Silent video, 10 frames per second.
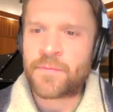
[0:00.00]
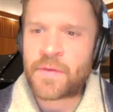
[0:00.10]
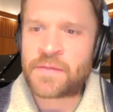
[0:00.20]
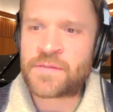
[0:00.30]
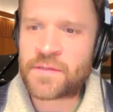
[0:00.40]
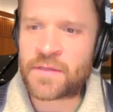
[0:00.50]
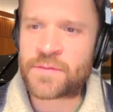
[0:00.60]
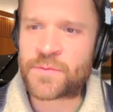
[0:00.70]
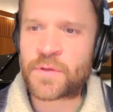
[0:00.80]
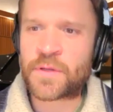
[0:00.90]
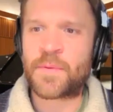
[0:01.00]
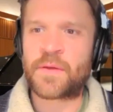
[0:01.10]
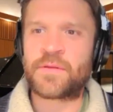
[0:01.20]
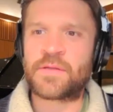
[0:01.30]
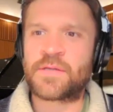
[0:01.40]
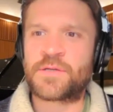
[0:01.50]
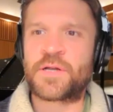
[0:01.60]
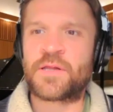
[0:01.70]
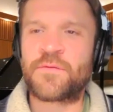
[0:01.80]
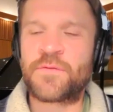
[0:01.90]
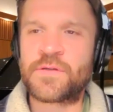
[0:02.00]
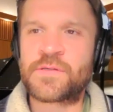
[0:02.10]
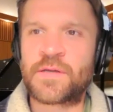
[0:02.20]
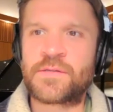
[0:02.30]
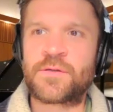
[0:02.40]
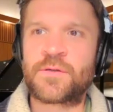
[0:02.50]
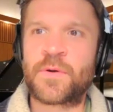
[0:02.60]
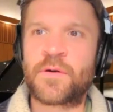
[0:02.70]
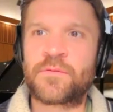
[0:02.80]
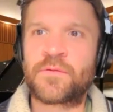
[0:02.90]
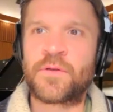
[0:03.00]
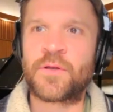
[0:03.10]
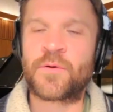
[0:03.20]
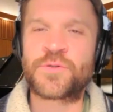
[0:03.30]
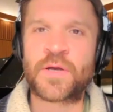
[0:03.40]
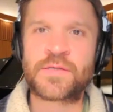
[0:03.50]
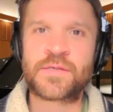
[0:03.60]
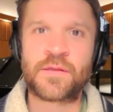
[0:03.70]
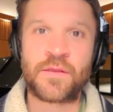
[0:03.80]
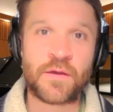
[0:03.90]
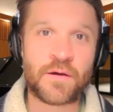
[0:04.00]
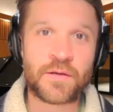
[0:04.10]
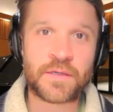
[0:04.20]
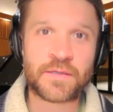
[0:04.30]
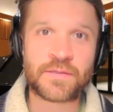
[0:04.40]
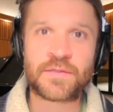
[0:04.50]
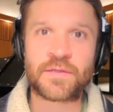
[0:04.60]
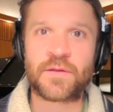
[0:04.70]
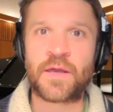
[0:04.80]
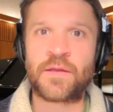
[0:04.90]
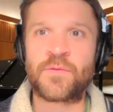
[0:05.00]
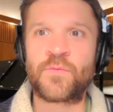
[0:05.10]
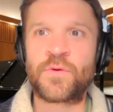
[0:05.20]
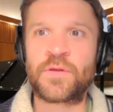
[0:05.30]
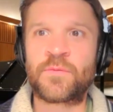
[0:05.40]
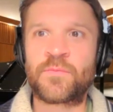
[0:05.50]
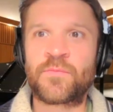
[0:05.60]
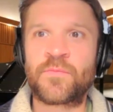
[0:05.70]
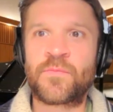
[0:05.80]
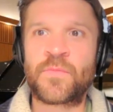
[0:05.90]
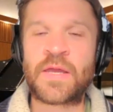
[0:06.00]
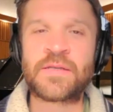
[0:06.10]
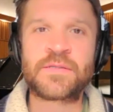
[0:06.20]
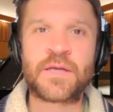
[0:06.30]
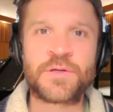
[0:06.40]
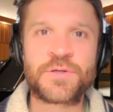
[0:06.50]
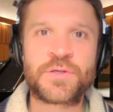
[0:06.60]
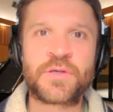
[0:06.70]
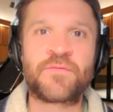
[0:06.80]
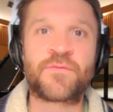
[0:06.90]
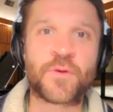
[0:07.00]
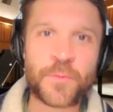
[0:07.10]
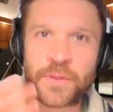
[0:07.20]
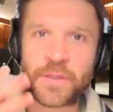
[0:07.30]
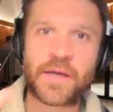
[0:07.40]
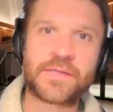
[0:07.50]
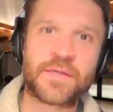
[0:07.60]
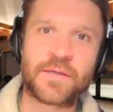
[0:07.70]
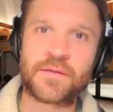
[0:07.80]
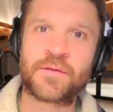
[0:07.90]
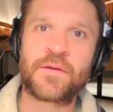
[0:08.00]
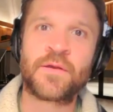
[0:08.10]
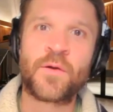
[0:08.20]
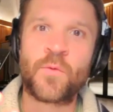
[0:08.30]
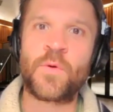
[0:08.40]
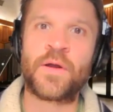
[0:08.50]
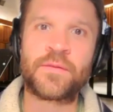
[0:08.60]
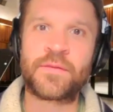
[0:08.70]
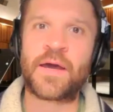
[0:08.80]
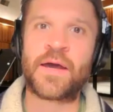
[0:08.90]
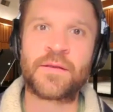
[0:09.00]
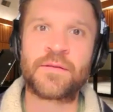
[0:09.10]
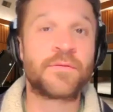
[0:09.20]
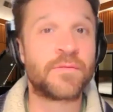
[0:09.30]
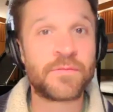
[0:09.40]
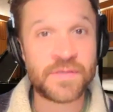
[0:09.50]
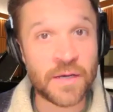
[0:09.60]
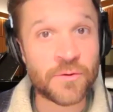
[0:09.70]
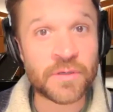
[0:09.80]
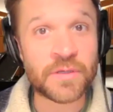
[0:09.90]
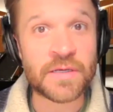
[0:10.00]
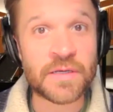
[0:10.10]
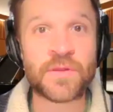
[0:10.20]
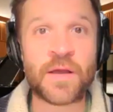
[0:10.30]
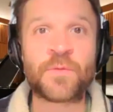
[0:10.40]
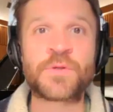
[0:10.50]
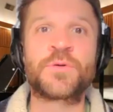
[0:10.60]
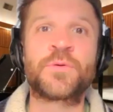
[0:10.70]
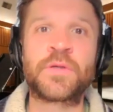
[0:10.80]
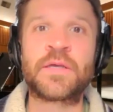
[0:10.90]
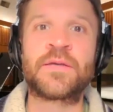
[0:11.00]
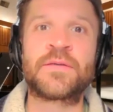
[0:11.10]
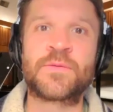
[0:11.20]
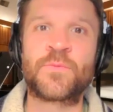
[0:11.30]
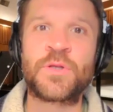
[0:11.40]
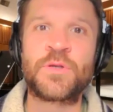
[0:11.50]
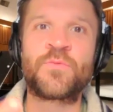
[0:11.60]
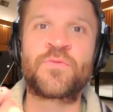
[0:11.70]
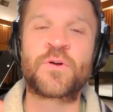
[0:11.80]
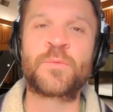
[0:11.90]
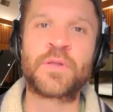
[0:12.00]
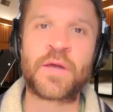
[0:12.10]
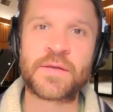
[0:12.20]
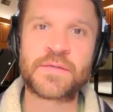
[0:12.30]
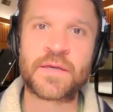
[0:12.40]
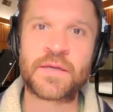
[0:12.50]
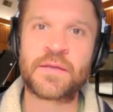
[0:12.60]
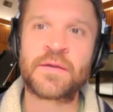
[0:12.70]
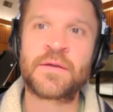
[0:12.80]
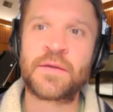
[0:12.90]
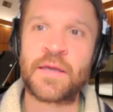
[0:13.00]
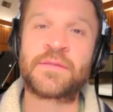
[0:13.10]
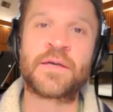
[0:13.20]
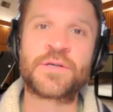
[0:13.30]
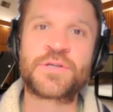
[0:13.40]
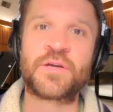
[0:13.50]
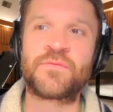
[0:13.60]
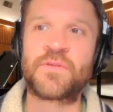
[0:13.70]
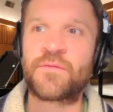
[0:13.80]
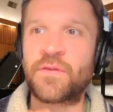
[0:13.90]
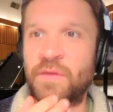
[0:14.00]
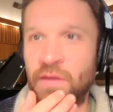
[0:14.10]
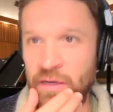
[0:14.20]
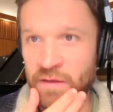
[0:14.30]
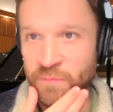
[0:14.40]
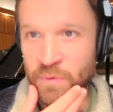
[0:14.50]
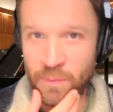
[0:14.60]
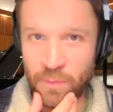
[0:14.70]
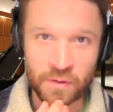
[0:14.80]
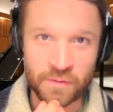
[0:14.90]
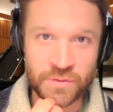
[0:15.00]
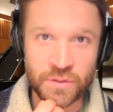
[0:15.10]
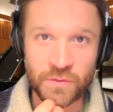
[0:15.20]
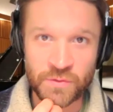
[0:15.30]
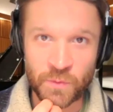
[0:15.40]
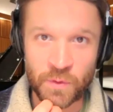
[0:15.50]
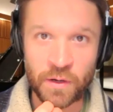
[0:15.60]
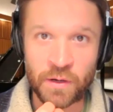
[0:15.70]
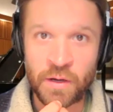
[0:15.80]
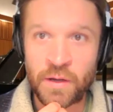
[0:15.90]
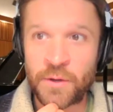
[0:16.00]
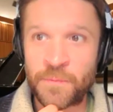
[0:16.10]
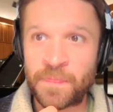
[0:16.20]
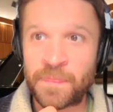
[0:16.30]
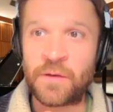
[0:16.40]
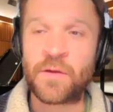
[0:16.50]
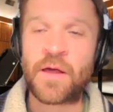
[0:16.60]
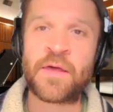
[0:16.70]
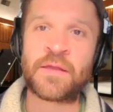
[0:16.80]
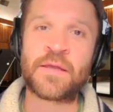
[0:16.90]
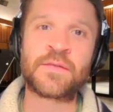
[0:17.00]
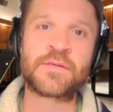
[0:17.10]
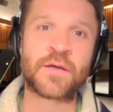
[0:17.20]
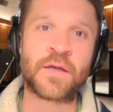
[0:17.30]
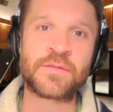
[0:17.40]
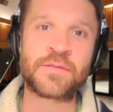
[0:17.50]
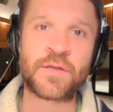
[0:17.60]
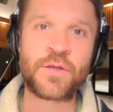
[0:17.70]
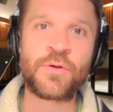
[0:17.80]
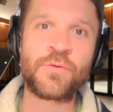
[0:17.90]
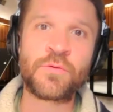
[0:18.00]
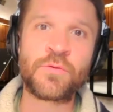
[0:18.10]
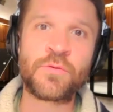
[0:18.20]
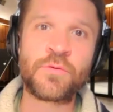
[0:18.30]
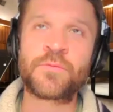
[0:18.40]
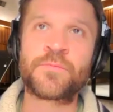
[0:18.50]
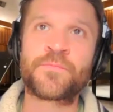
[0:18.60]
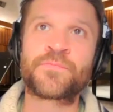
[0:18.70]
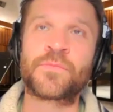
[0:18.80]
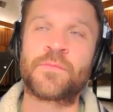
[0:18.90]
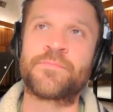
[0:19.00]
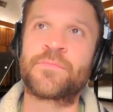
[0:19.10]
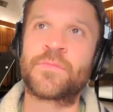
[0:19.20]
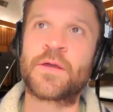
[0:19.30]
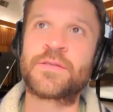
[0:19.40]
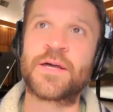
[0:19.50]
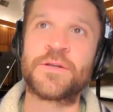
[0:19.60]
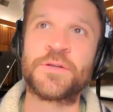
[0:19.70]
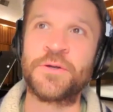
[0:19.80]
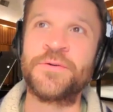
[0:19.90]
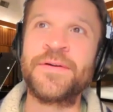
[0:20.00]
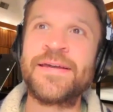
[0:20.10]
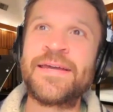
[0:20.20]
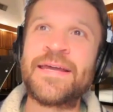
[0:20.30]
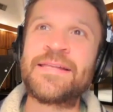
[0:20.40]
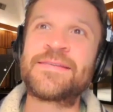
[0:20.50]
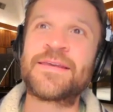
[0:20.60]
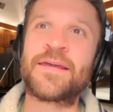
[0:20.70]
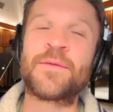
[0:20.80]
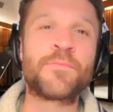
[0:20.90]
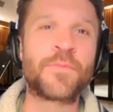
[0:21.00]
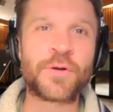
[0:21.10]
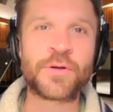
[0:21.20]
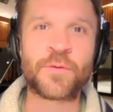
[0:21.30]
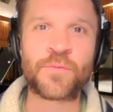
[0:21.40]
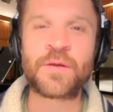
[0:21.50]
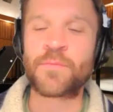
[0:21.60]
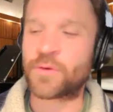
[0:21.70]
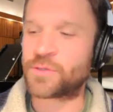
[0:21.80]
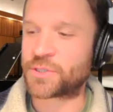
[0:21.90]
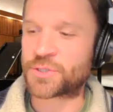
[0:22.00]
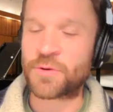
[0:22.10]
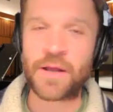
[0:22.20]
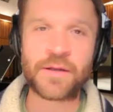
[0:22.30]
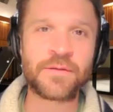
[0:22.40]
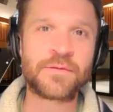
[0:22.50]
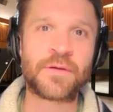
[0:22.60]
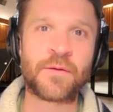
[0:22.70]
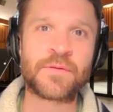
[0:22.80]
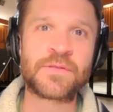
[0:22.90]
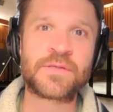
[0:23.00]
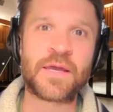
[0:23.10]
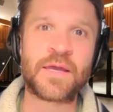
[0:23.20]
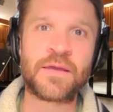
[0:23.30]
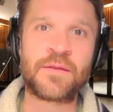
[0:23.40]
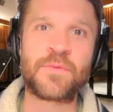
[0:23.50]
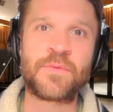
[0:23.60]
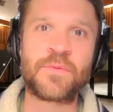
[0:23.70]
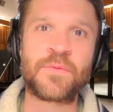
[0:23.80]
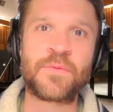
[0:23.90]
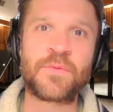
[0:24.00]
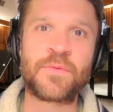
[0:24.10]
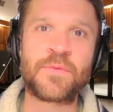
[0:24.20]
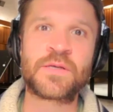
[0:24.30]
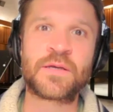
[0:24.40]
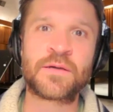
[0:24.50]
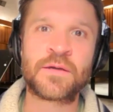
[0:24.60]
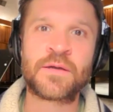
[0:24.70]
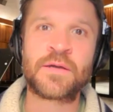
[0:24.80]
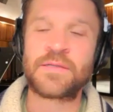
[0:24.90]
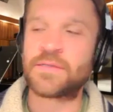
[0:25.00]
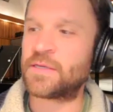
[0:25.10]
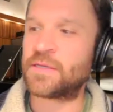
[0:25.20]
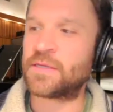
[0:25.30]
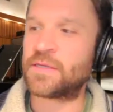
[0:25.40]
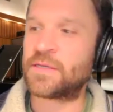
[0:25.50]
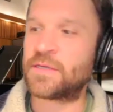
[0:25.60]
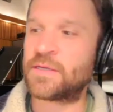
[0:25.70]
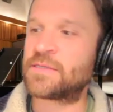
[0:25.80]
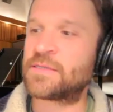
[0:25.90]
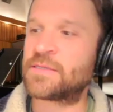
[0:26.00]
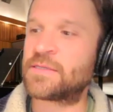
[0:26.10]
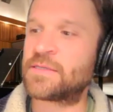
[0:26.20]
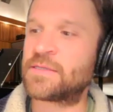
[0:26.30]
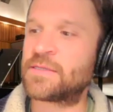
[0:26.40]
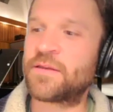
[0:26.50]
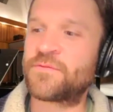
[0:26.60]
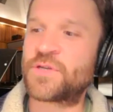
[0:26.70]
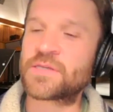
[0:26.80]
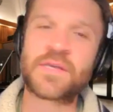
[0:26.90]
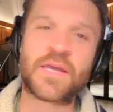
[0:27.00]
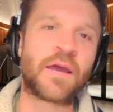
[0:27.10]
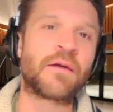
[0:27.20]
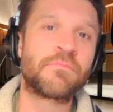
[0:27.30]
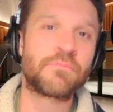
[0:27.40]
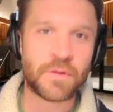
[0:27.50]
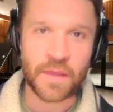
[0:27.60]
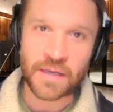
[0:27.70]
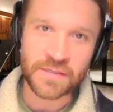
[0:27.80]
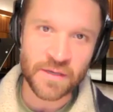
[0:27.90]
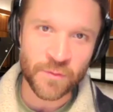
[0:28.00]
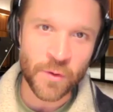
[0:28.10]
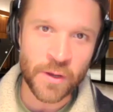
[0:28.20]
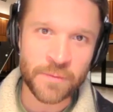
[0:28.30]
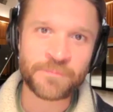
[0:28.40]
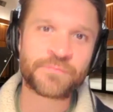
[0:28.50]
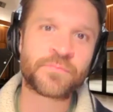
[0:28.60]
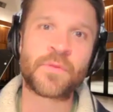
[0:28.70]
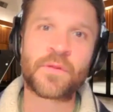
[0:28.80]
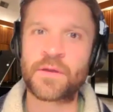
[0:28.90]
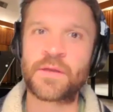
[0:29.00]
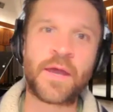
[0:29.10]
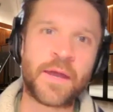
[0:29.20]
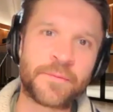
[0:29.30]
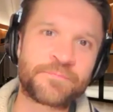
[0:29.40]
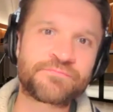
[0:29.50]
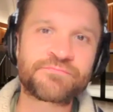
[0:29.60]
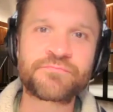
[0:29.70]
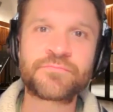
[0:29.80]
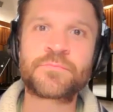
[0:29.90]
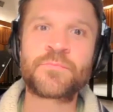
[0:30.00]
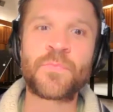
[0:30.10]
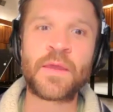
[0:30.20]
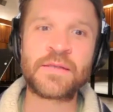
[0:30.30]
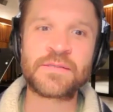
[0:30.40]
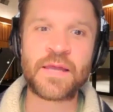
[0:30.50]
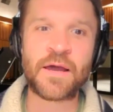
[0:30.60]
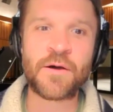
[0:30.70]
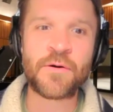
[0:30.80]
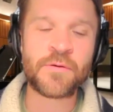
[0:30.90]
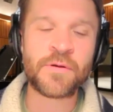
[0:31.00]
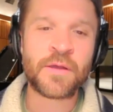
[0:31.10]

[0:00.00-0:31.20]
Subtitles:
it's really about the intention. I love what you said too about, addressing the audience and really intentionally verbalizing what that sacredness or that ritual is. And when you verbalize it, it does shift everything. And I've been a part of shows where, it's a new, that's not new. It's re-emerging trend, I would say, in music, to instead of just saying, thanks everyone, good night, it's now,